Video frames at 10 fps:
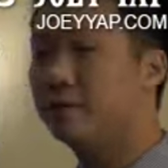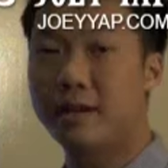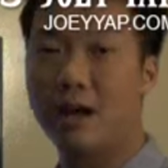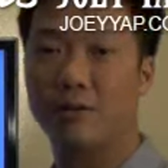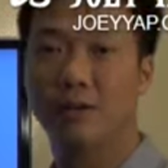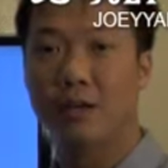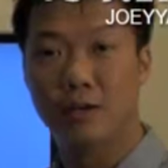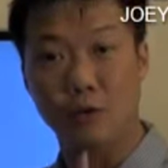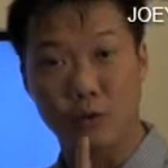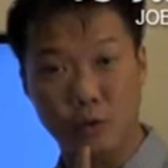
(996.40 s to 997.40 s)
Now,
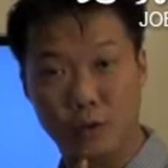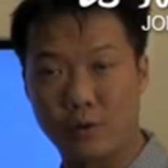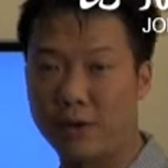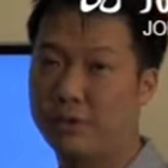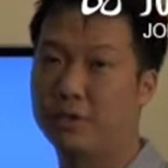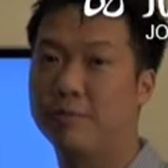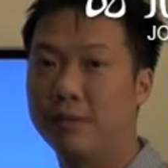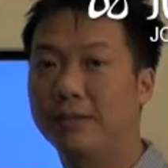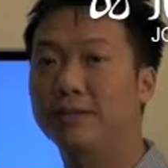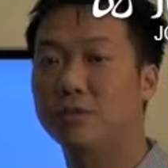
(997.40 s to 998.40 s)
good question,
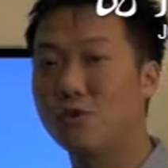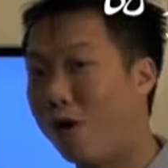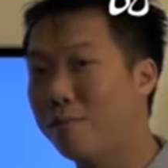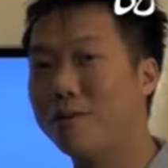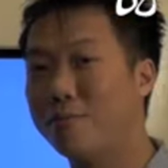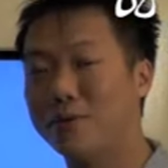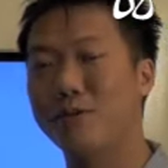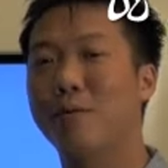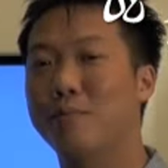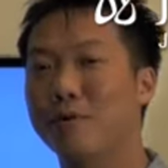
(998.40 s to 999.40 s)
because normally we do
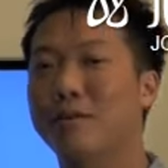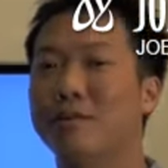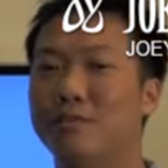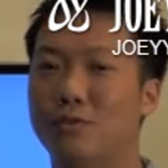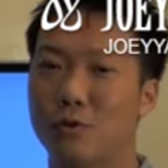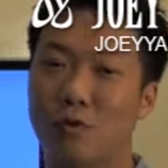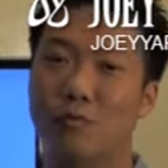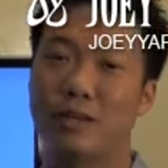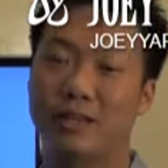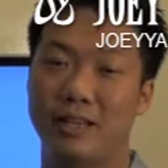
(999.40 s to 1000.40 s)
not put the
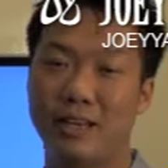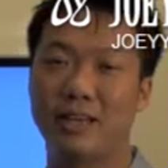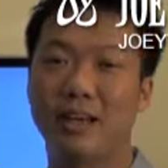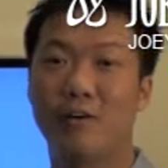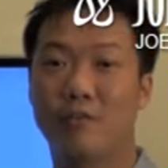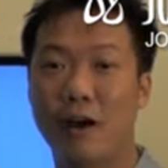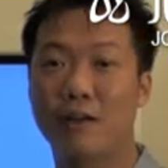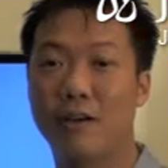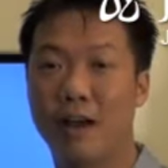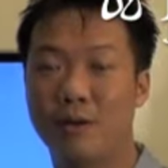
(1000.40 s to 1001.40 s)
stove with the
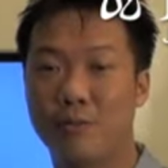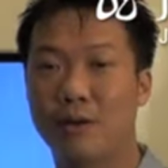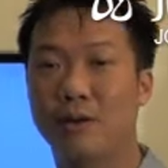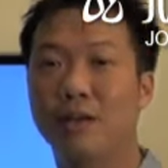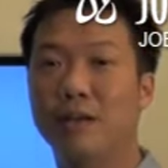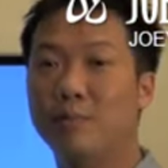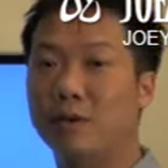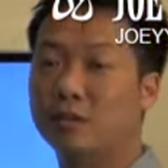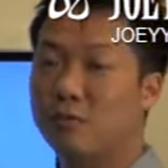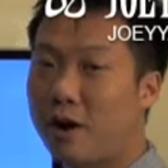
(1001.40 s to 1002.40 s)
fire element,
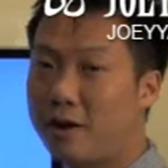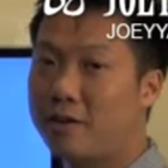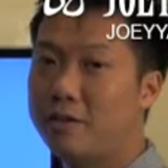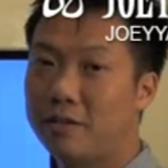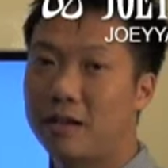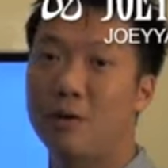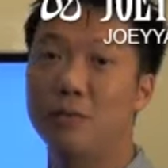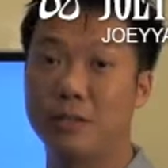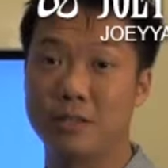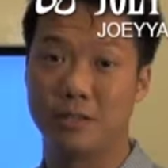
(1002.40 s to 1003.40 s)
because fire
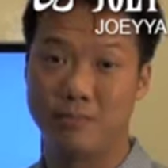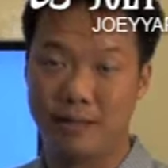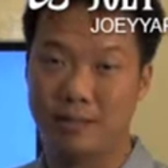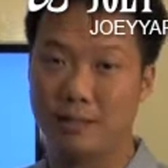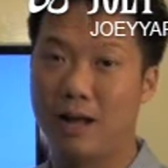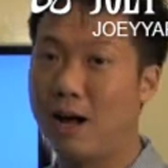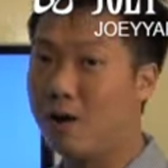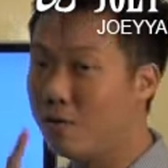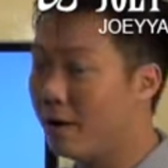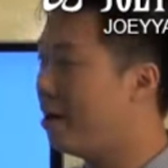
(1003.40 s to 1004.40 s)
counters metal.
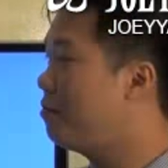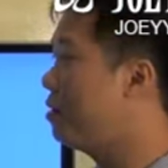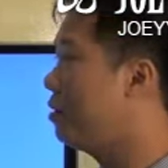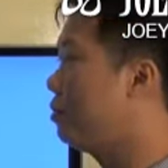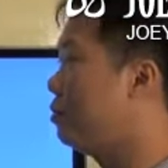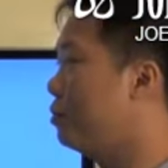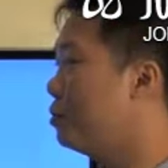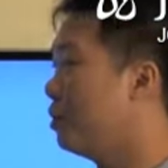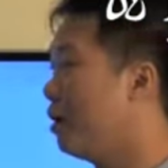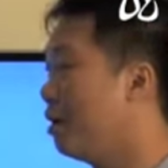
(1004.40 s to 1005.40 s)
However, did
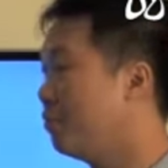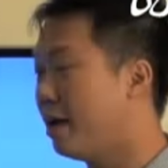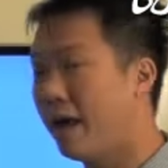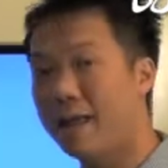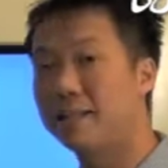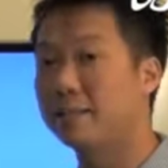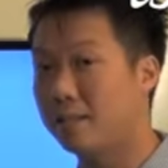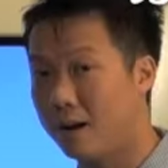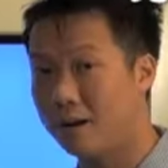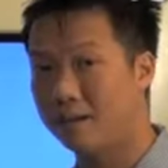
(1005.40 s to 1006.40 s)
you not have an 8
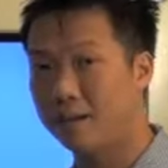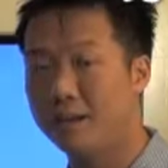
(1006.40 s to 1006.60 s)
star?